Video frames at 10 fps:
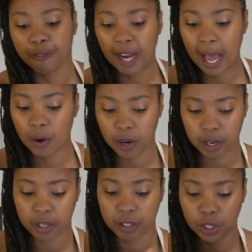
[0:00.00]

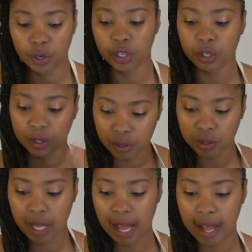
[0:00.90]
flour, you're gonna
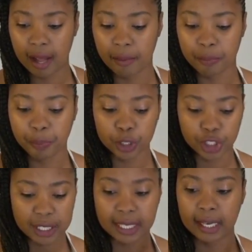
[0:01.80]
put
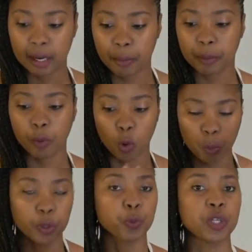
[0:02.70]
just a little bit more,
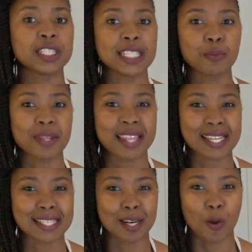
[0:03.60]
but we'll deal with
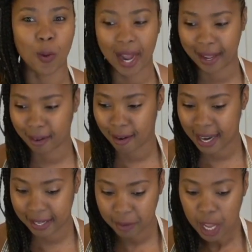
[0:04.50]
that in a while, all
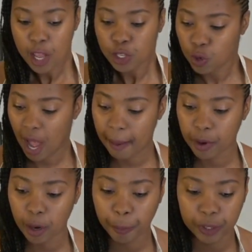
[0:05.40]
right? So I'm
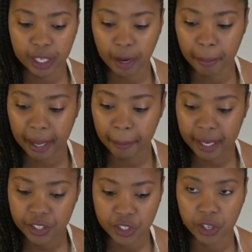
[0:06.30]
gonna put down my
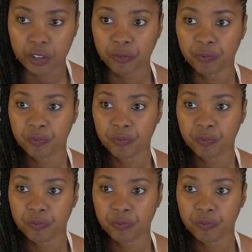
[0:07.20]
mixer.